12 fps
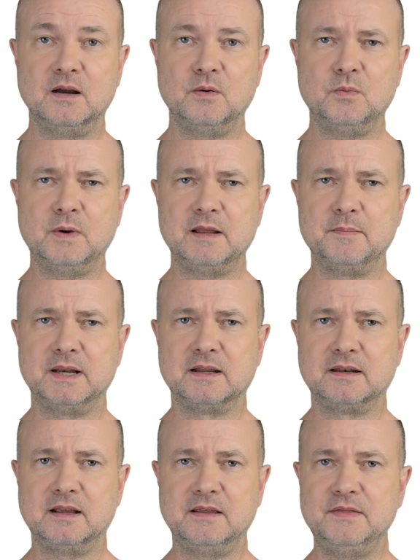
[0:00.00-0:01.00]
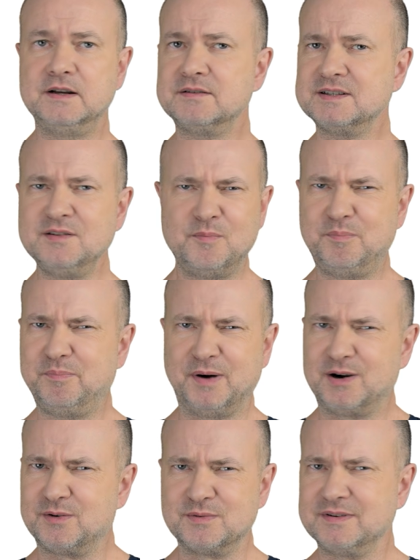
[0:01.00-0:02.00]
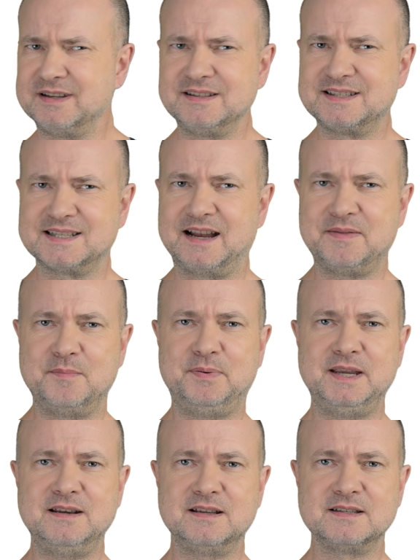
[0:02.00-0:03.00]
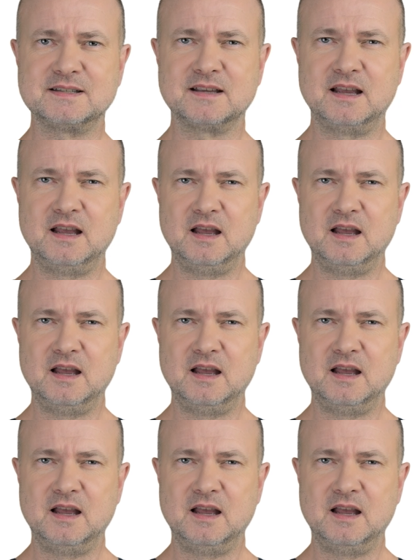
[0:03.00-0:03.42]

Wait a minute, there is no bone inside the penis,